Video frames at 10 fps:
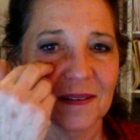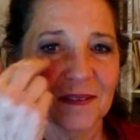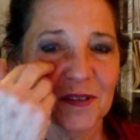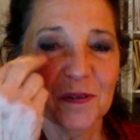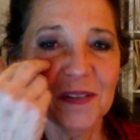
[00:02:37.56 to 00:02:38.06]

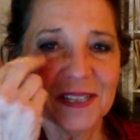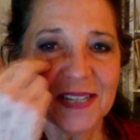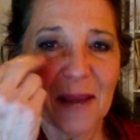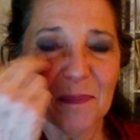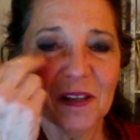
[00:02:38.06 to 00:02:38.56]
Do this.
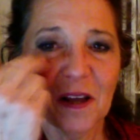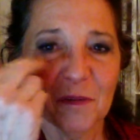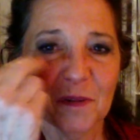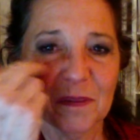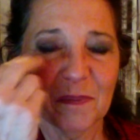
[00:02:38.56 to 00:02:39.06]
Tap along
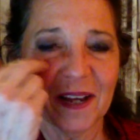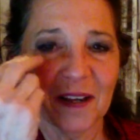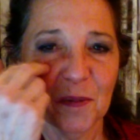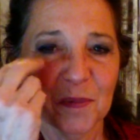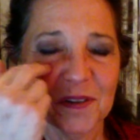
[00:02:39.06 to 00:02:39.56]
with me. I
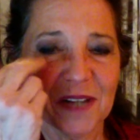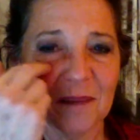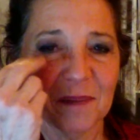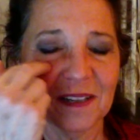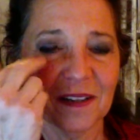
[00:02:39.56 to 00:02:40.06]
hope you're
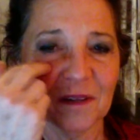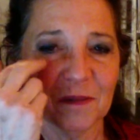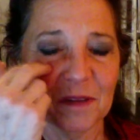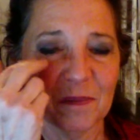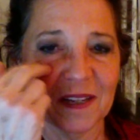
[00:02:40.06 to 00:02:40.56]
tapping along
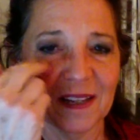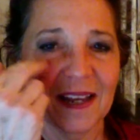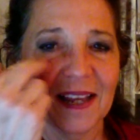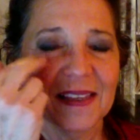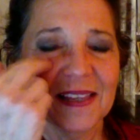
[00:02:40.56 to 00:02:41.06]
with me.
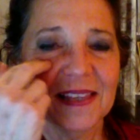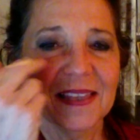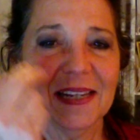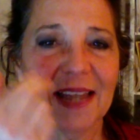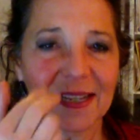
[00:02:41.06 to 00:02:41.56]
Then the
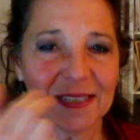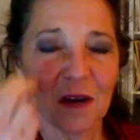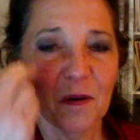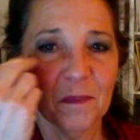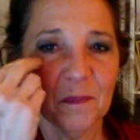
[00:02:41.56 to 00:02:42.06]
next,
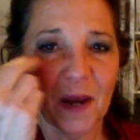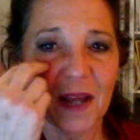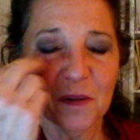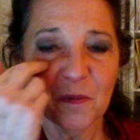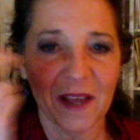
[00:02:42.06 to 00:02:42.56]
oh, and by
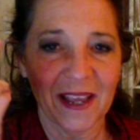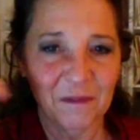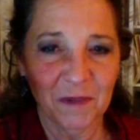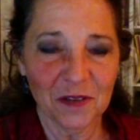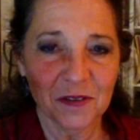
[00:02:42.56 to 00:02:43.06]
the way,
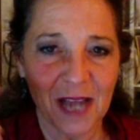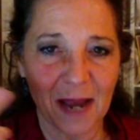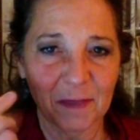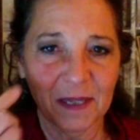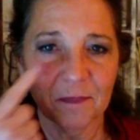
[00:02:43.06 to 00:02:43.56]
when you're
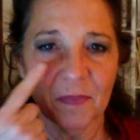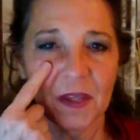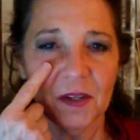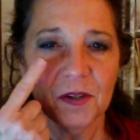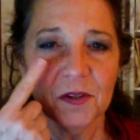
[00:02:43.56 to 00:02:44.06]
tapping,
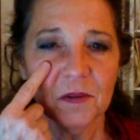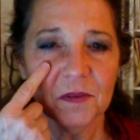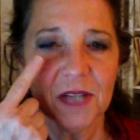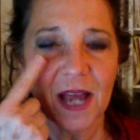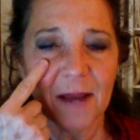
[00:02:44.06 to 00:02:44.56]
you don't
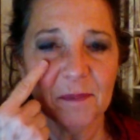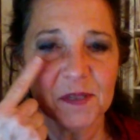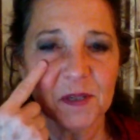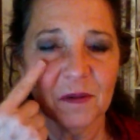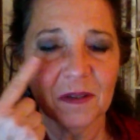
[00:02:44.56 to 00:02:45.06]
tap
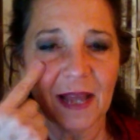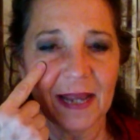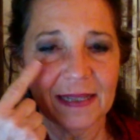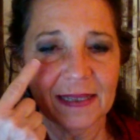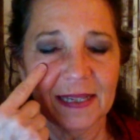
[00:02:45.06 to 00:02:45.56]
so
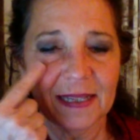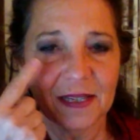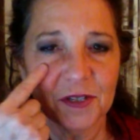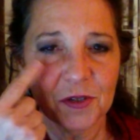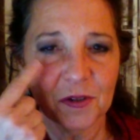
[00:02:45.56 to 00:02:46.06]
lightly
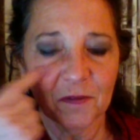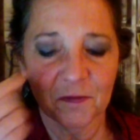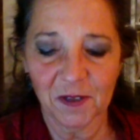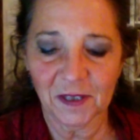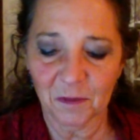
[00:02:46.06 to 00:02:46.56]
that you don't
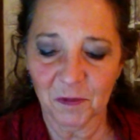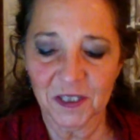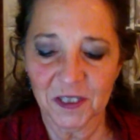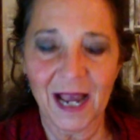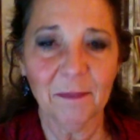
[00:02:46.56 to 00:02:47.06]
feel it. We're
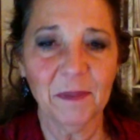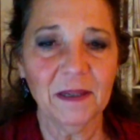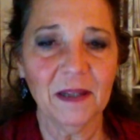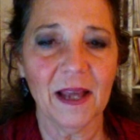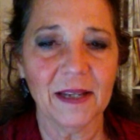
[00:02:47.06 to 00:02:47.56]
tapping
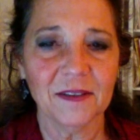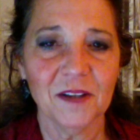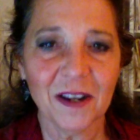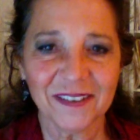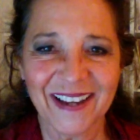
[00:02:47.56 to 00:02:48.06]
like
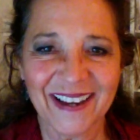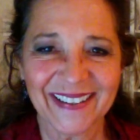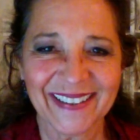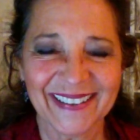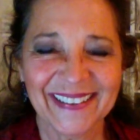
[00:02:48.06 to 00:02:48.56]
knock, knock,
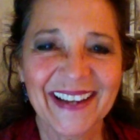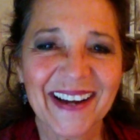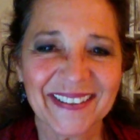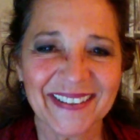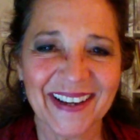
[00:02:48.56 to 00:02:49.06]

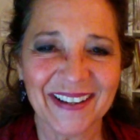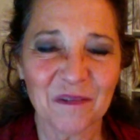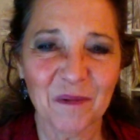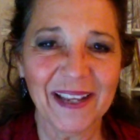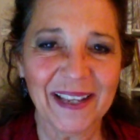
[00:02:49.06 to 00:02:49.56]
knock, knock.
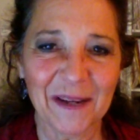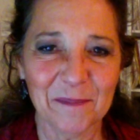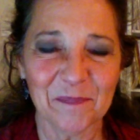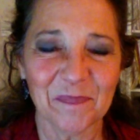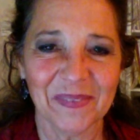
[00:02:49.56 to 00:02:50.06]
Wake
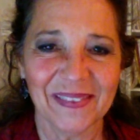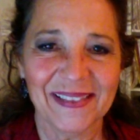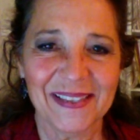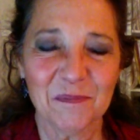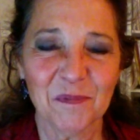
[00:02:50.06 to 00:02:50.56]
up.
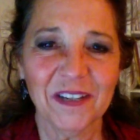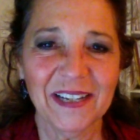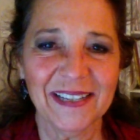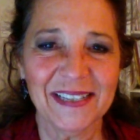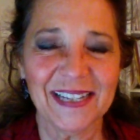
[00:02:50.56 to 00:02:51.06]
This
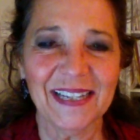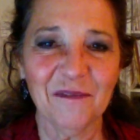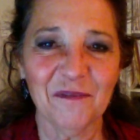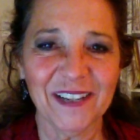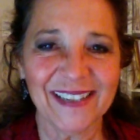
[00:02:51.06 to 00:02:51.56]
meridian's
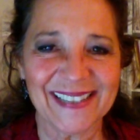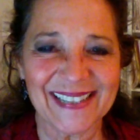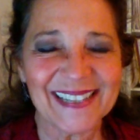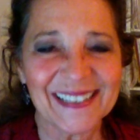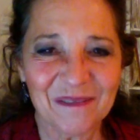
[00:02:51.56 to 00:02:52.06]
getting
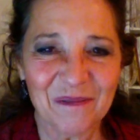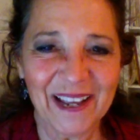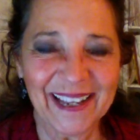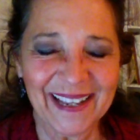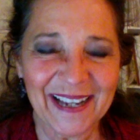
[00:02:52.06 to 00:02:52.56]
fixed.
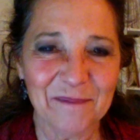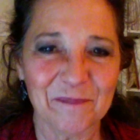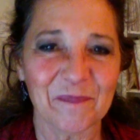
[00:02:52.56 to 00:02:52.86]
Wake up.